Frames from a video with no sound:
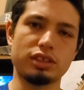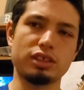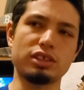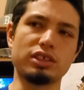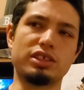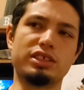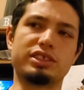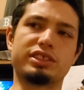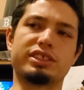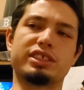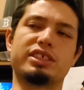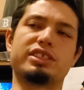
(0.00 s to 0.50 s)

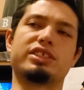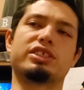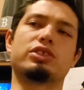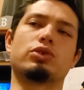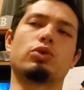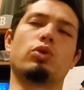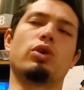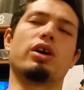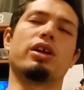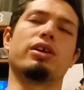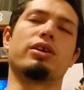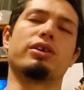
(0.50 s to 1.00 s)
let's say
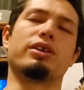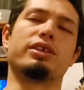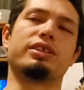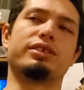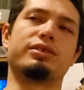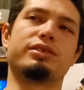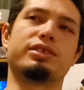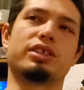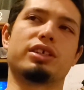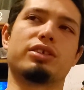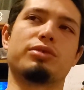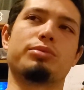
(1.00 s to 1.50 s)
squat. I already
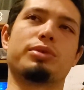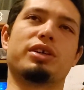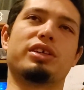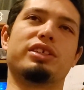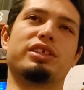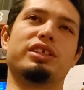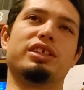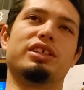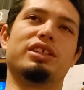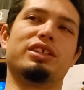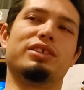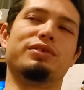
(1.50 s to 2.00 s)
talked about
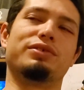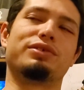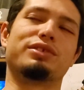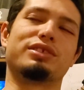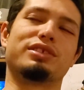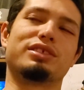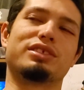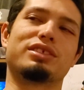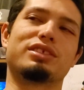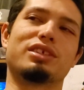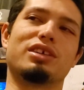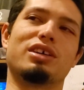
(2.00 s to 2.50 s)

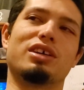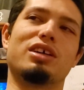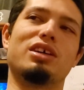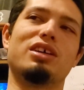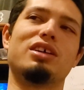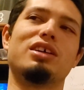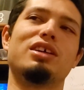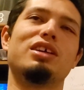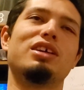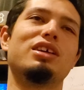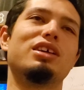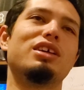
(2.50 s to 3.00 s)
deadlifts,
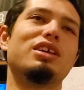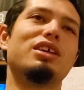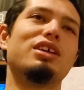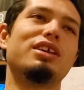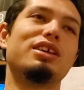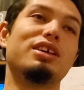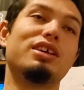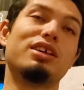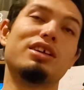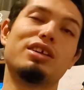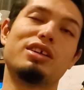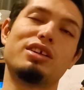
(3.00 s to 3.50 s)

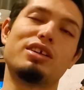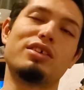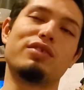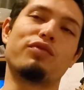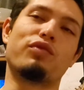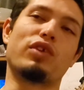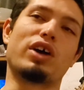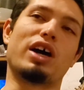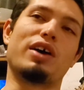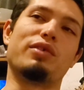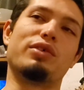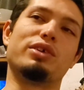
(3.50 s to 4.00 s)

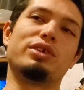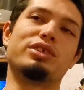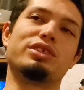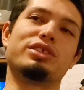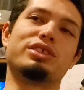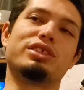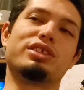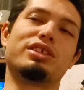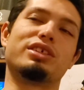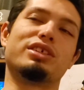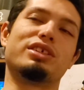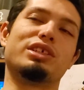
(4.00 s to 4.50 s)

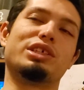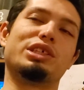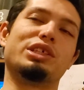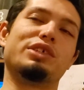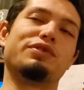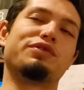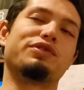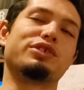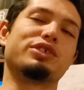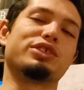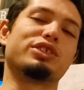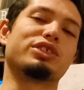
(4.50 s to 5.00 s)
500.
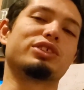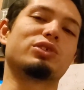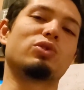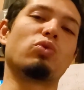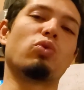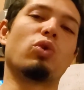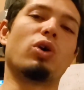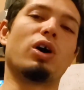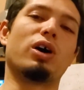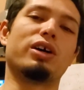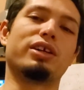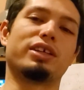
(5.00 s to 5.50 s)
If you're
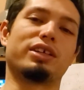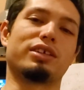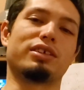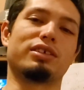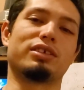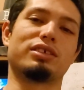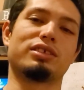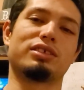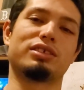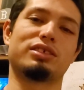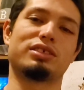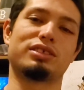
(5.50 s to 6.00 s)
squatting,
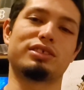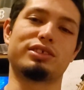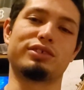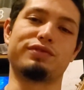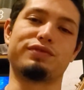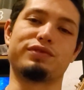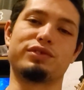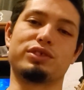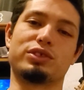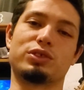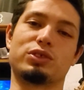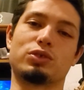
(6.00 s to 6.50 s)

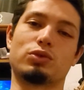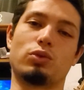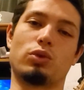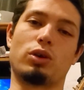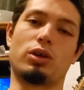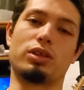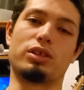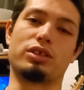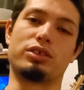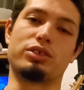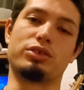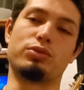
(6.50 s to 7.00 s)

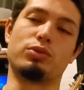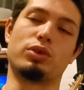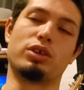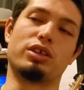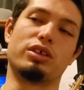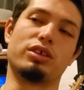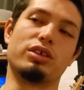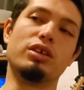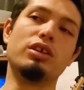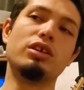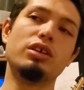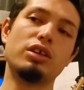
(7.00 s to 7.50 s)
you
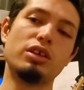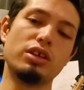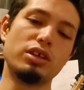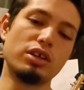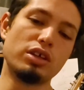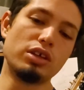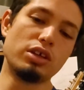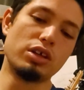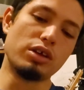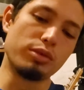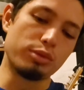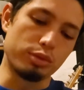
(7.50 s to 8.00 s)
wanna
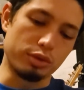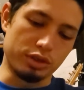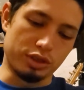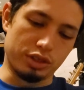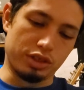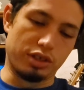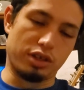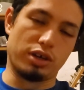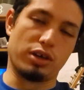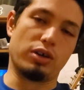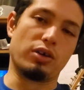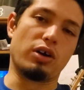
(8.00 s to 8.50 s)

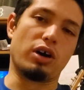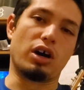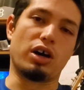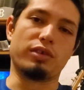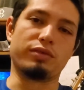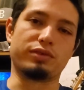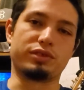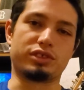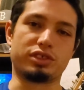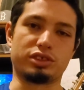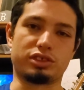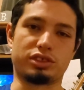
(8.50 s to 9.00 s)

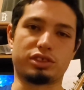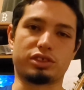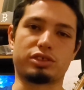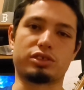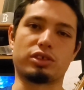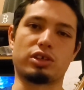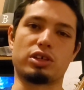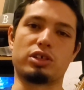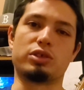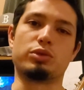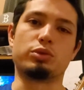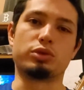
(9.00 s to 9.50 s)
obviously
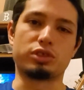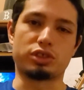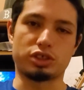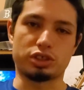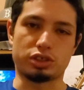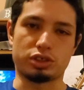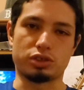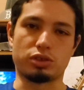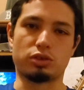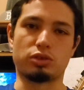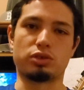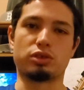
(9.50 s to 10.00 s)
start
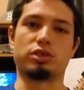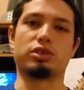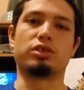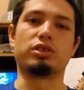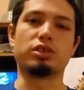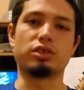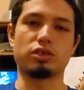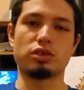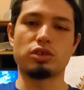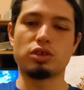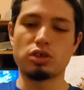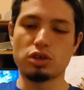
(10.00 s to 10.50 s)

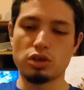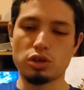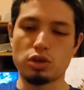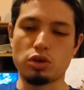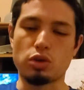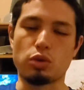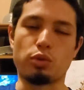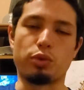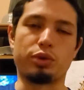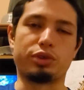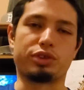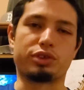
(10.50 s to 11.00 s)
shoulder
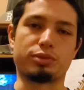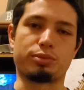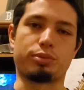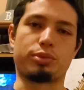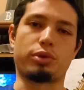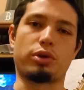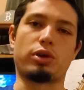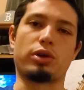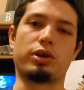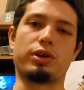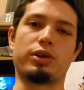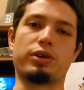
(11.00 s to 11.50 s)
width
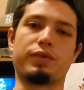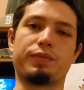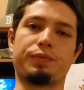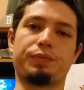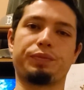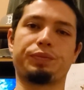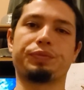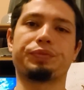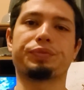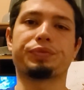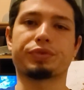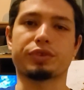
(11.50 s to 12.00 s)
apart,
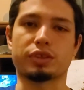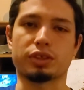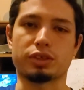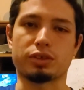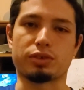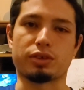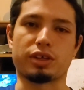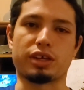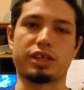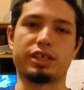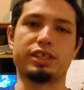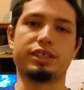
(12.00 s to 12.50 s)

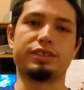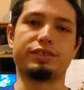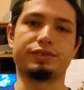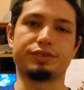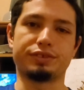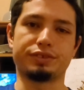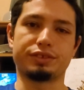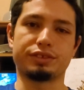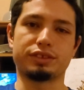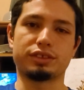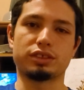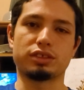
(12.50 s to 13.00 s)
right?
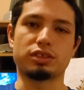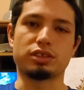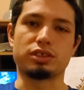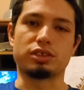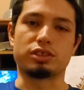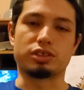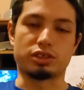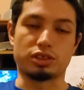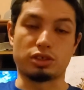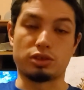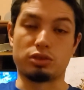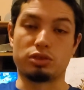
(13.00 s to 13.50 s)
Your
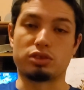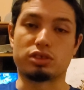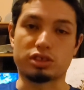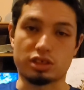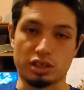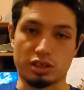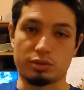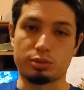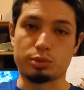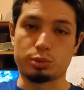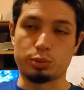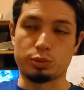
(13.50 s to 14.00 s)
toes
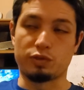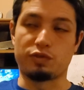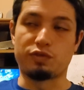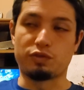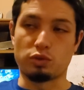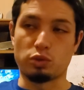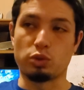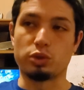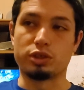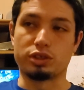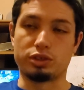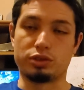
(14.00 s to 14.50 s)
comfortable
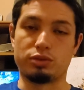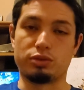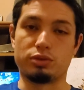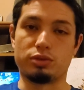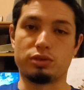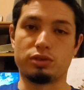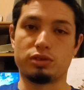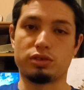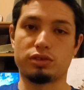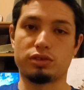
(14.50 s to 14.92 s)
for you,